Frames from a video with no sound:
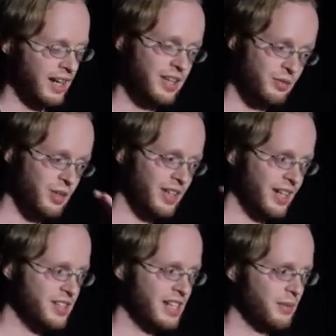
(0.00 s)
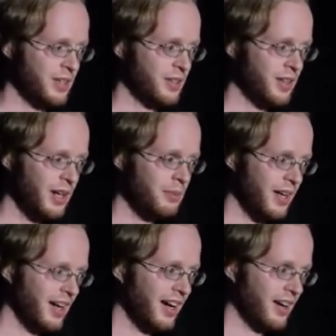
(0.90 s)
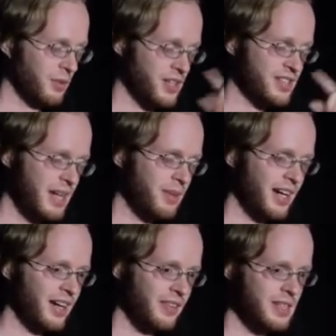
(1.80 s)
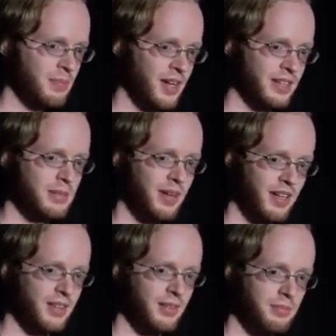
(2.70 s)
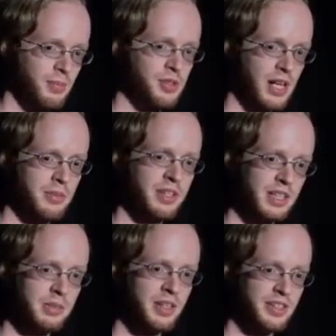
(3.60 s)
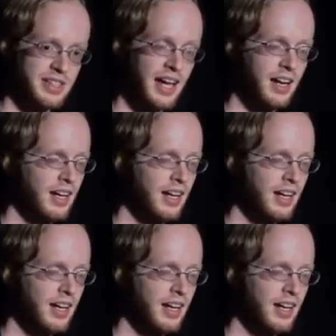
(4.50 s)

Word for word: didn't really understand what you heard, but what you said, but I got this part and this part, and the most common thing in the middle is that.